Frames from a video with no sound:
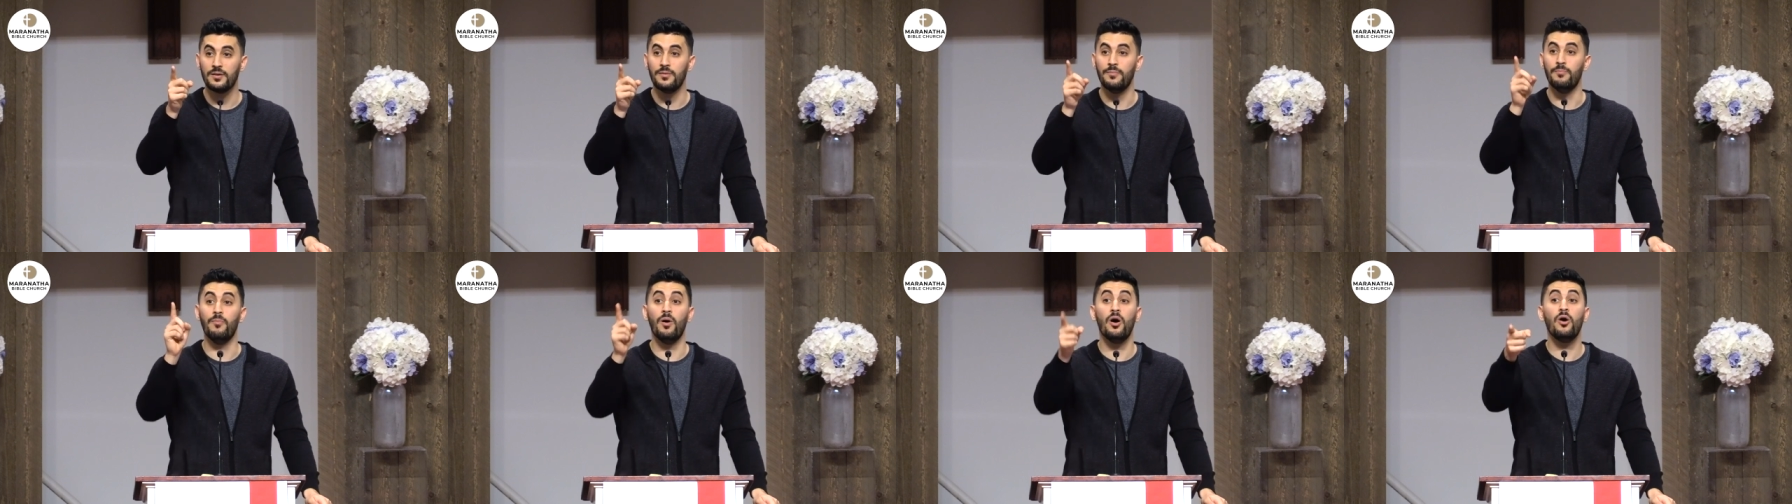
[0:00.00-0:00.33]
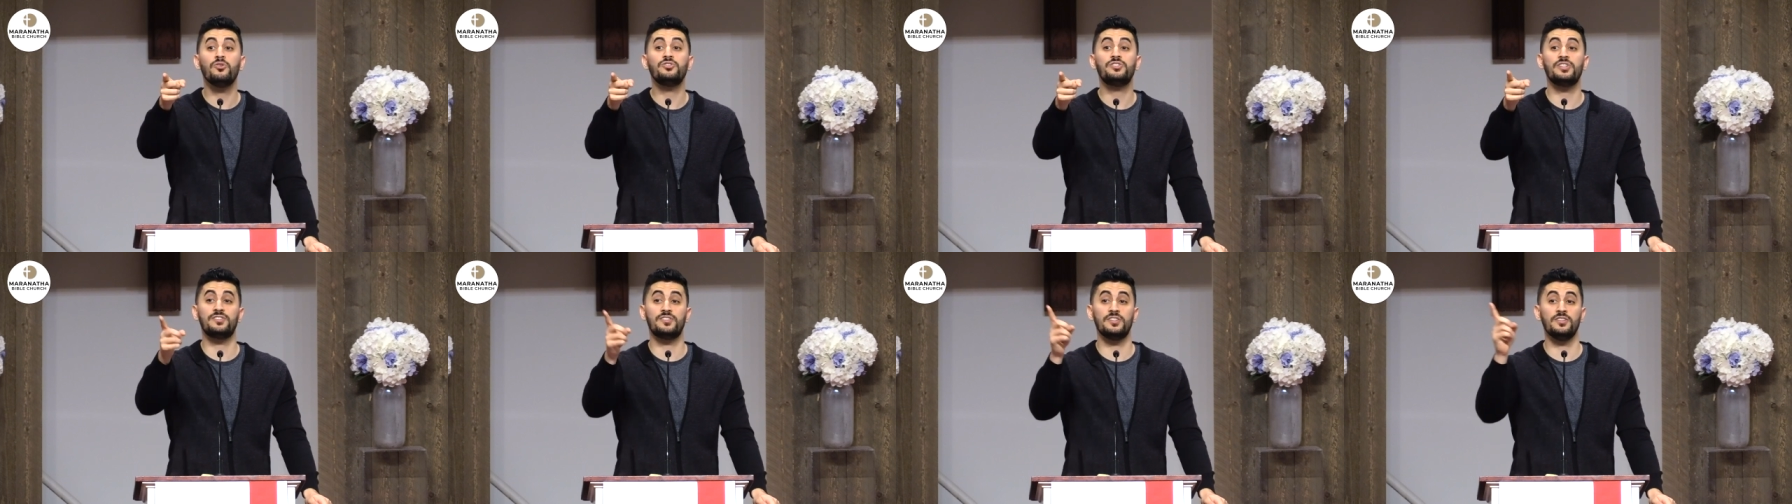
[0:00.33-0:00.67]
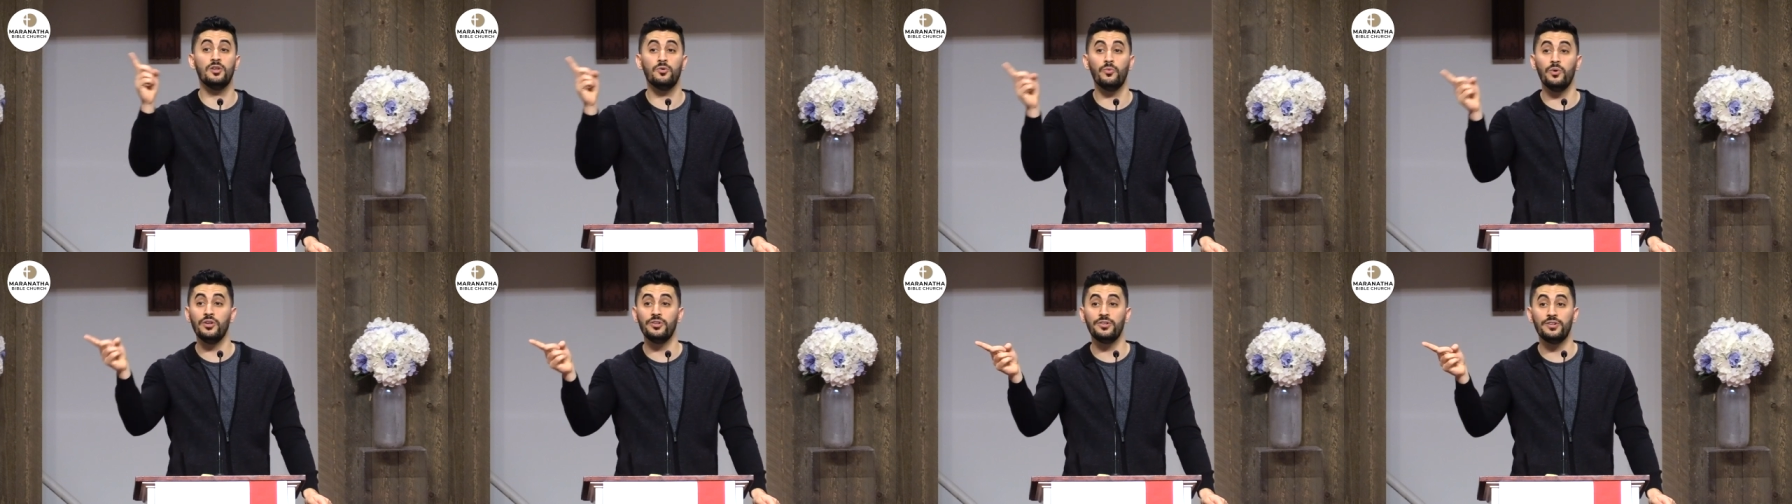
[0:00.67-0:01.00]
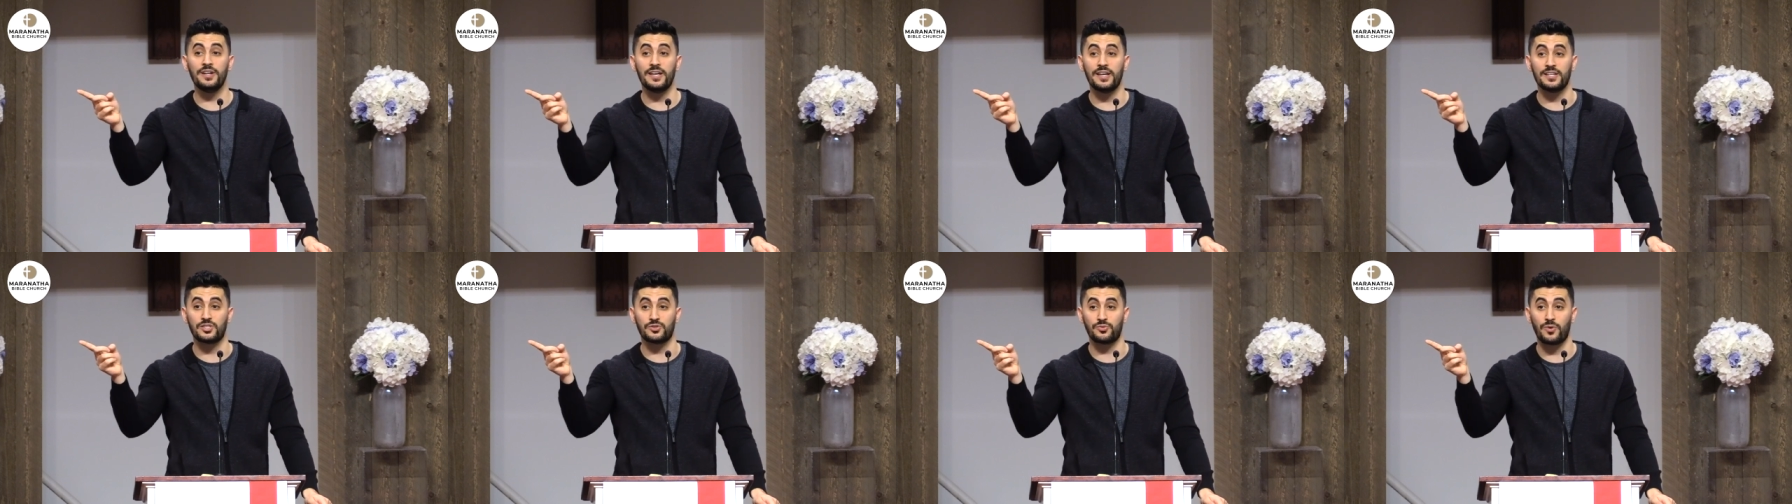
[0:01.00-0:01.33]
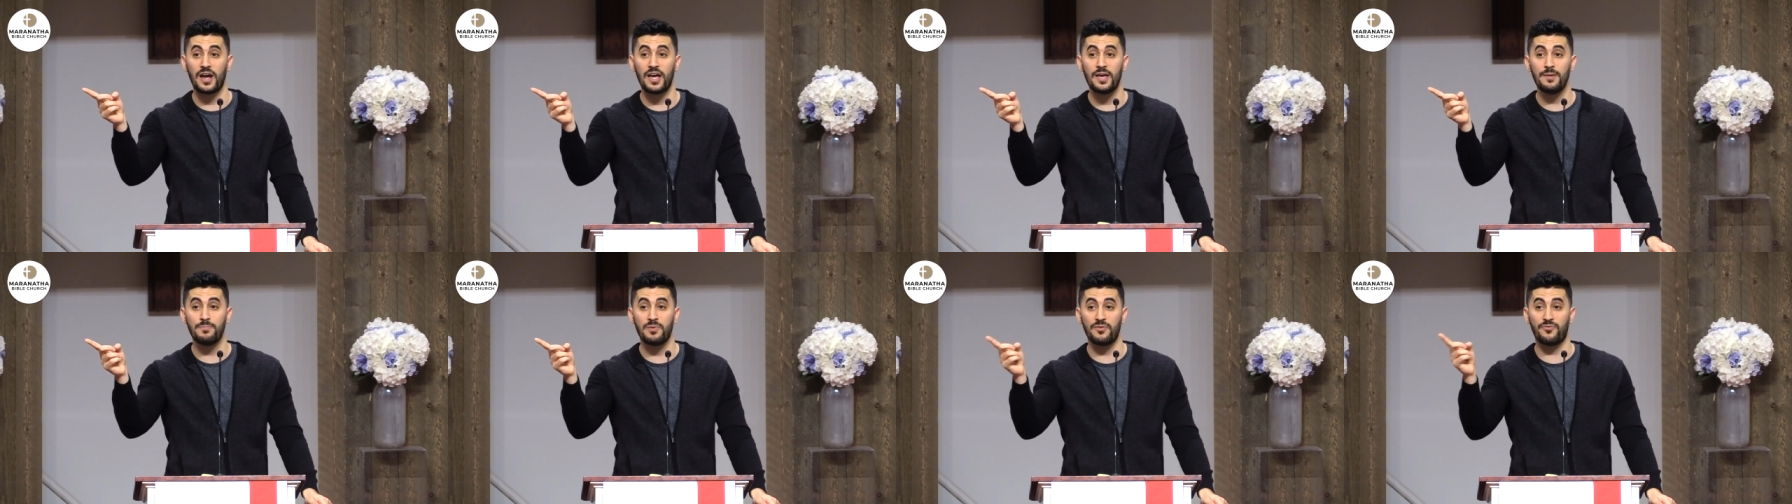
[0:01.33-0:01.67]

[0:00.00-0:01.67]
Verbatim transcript: Moses in the wilderness, right?